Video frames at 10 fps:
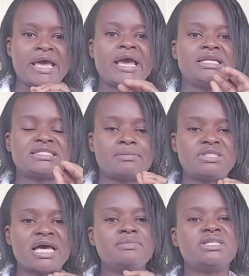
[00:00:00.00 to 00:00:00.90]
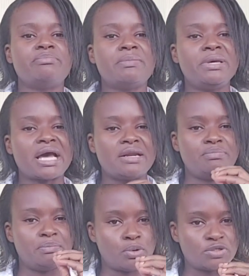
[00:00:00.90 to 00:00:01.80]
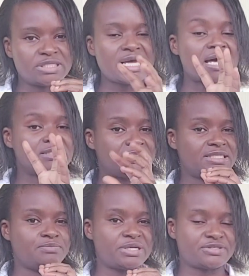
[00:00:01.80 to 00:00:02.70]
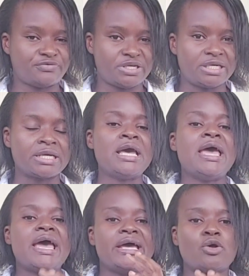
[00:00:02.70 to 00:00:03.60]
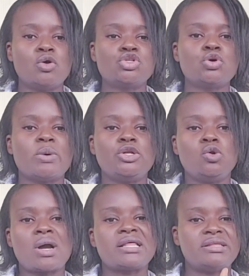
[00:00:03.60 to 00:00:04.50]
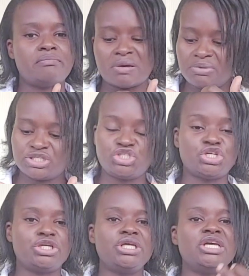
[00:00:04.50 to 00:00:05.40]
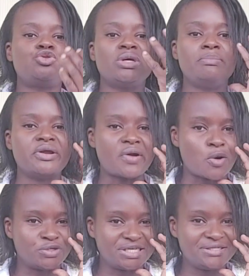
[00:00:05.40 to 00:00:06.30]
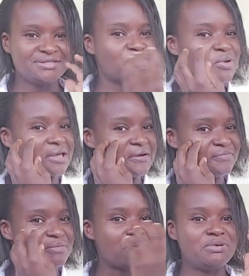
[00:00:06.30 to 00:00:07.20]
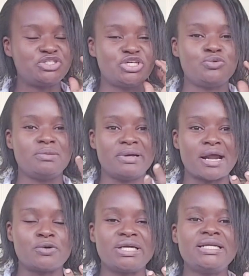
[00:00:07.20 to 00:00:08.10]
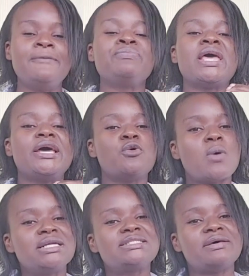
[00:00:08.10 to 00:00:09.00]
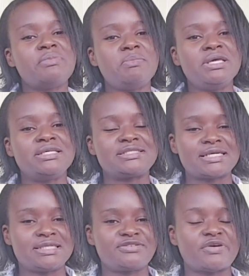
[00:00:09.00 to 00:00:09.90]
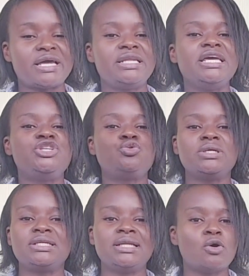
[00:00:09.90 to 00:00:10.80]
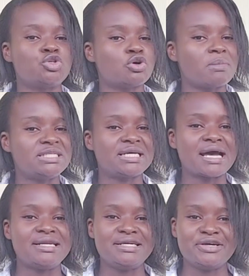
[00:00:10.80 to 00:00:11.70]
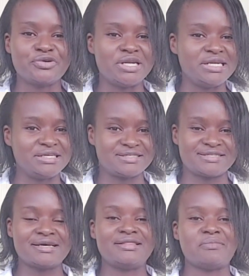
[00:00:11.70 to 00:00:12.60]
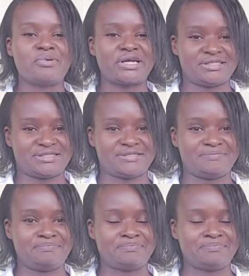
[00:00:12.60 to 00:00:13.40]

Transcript: And sometimes the baby can be pausing as it is breastfeeding. And also when you look at the baby's chin, it will be rounded, okay? The baby's chin will be rounded. And once the baby is satisfied, it will automatically release the breast.